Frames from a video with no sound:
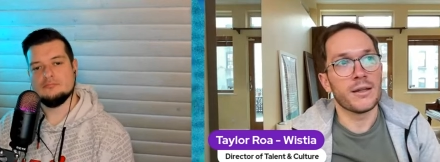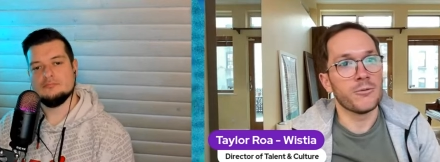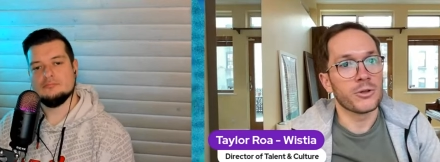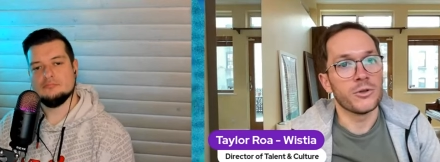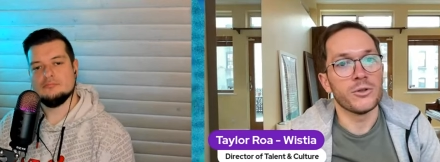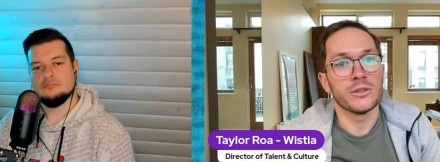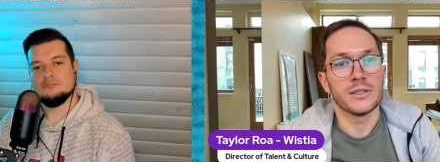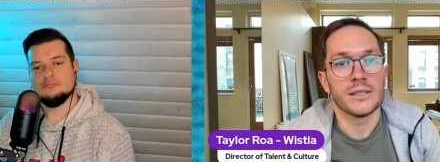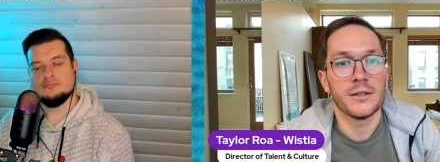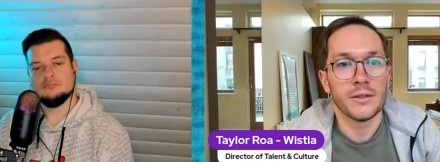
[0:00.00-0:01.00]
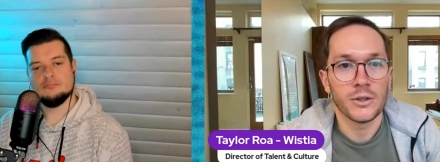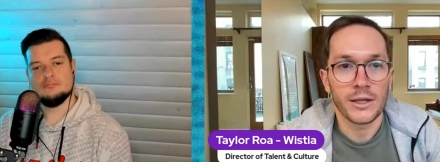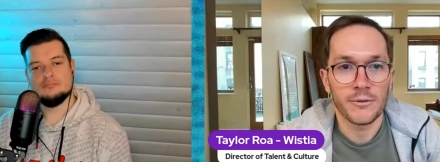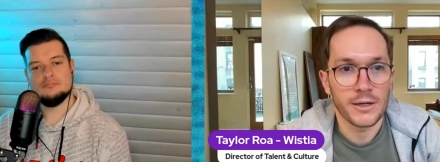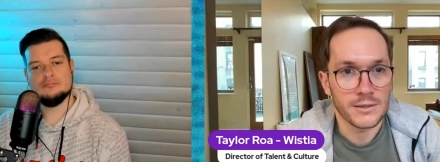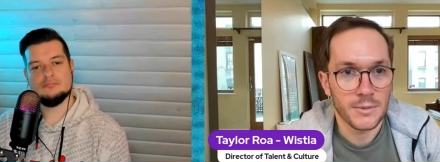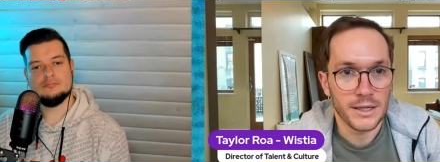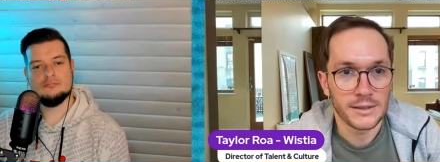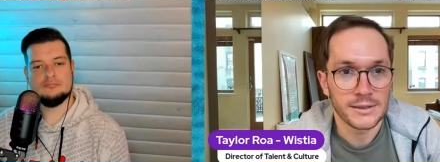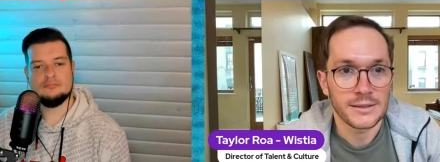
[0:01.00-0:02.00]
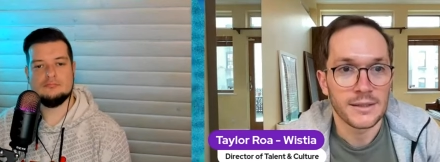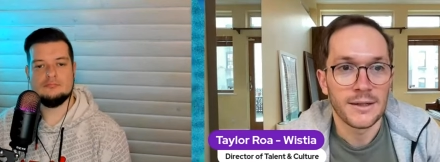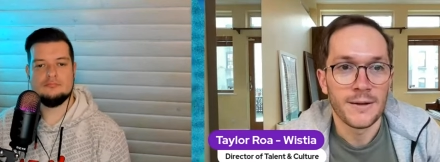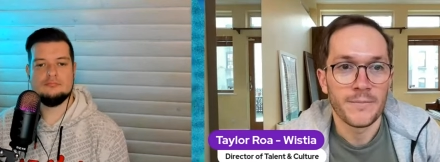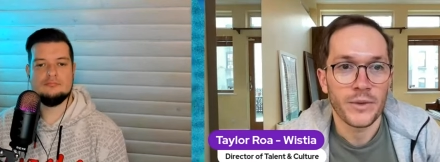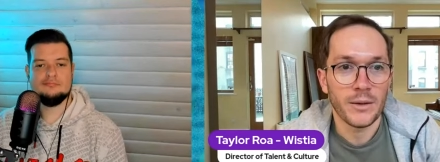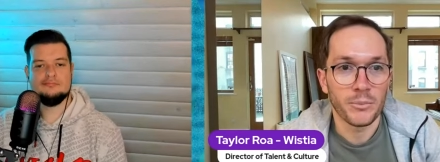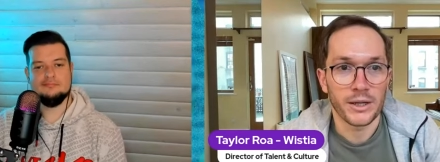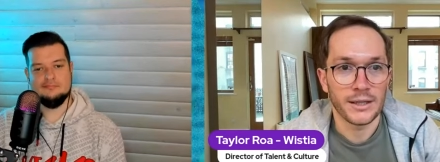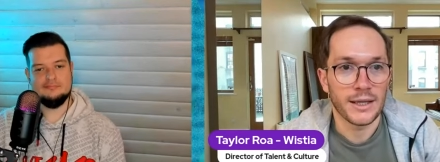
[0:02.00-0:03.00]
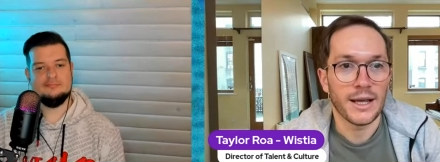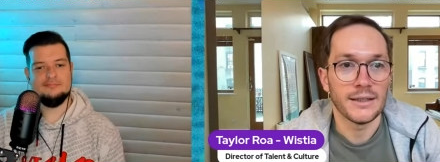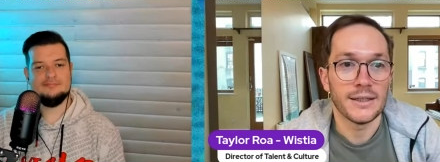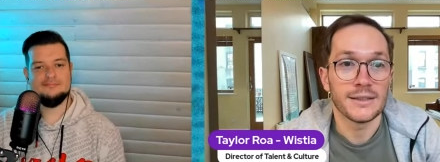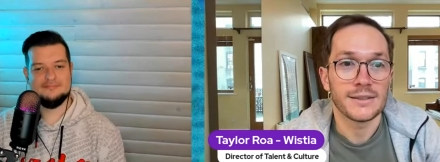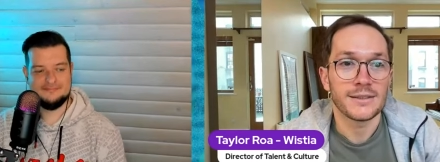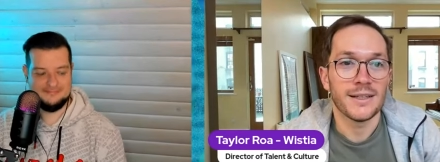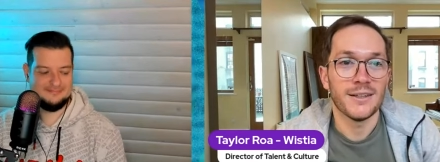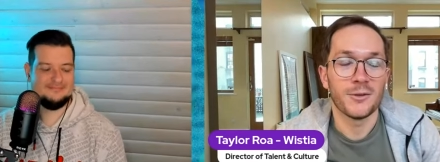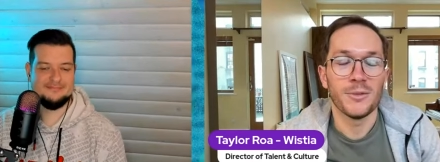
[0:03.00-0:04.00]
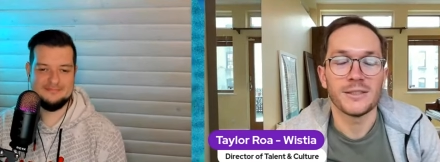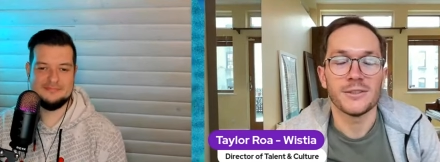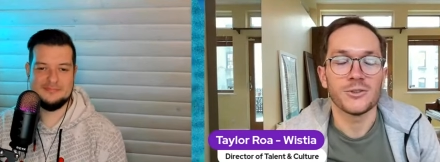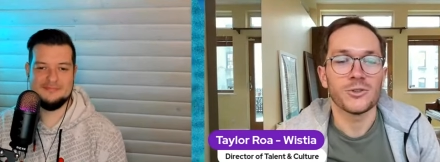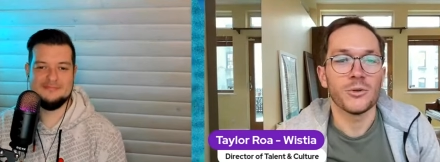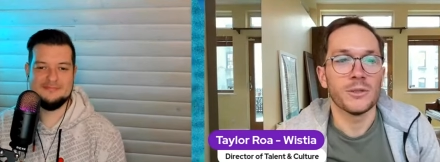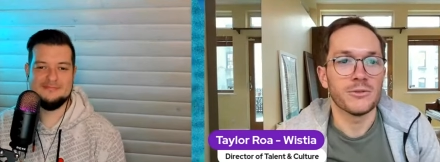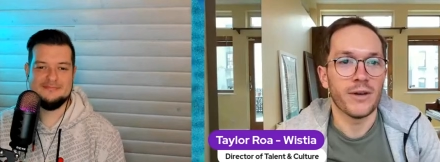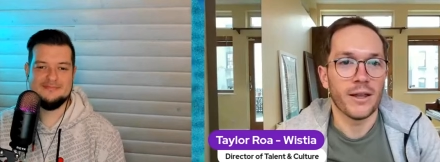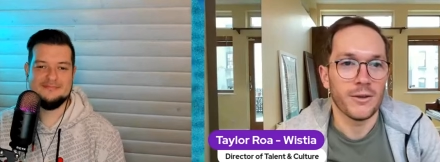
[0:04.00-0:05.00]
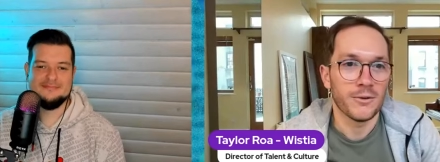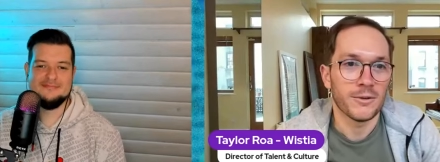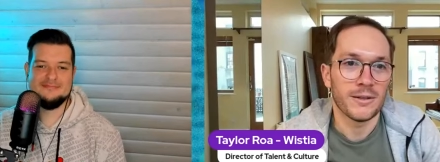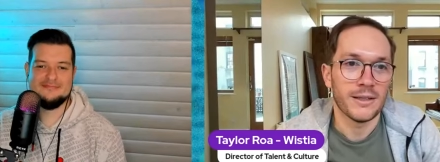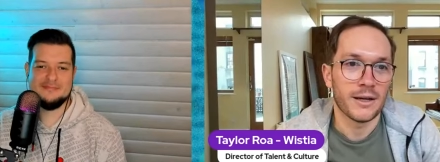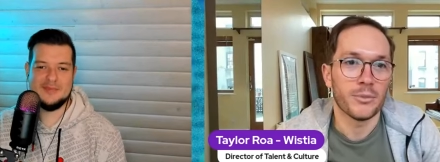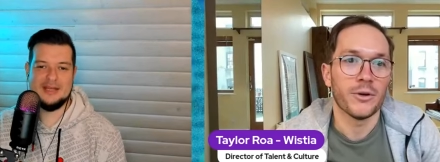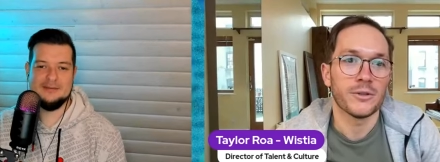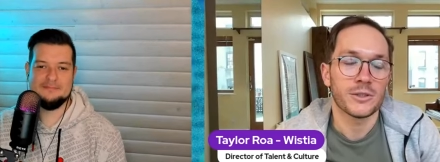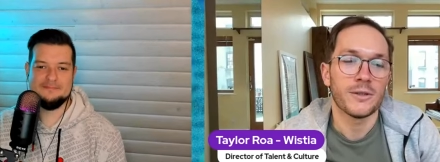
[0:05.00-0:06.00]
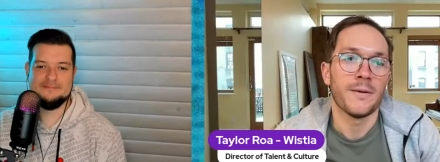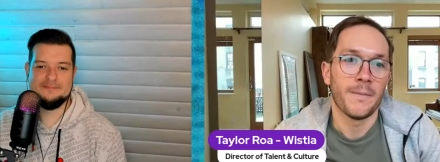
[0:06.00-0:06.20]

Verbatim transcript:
Speaker 1: that a recruiter just here to look at resumes and bring in candidates, and they're missing so much value in that approach.